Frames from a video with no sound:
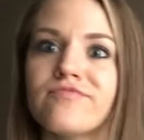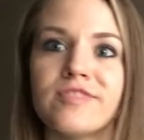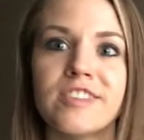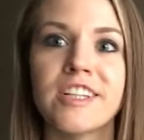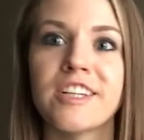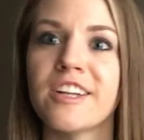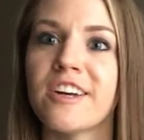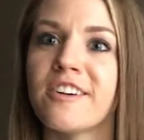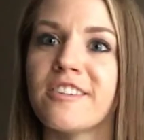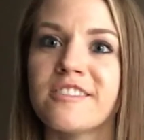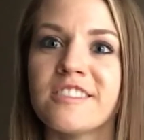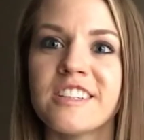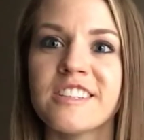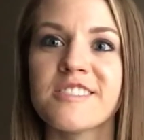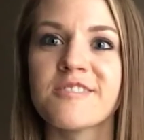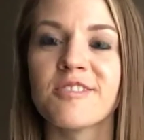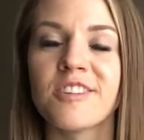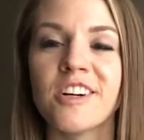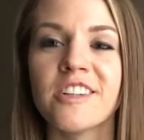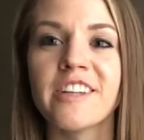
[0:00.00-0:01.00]
you know,
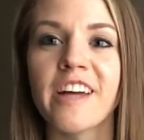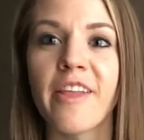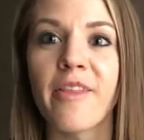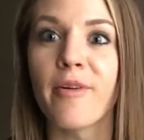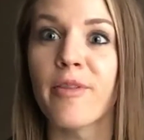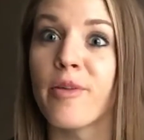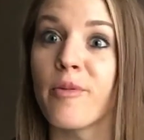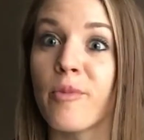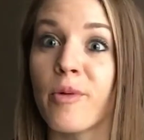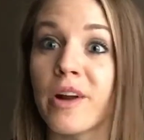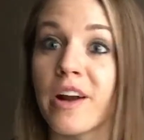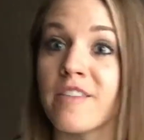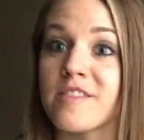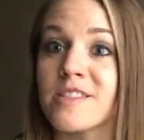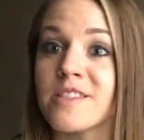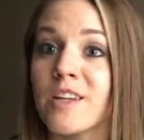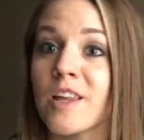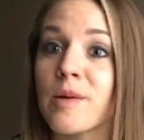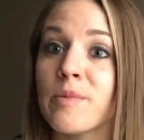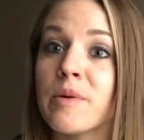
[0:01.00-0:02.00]
this world other than what I've
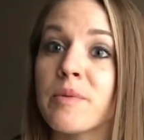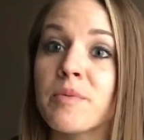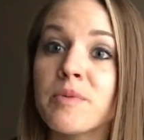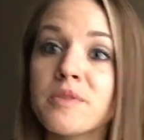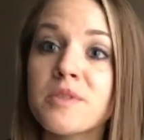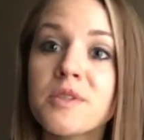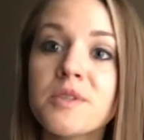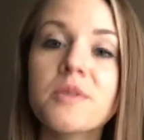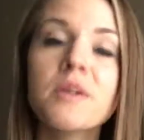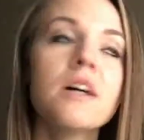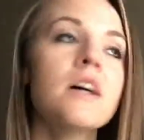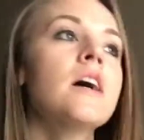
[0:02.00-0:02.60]
seen other people do.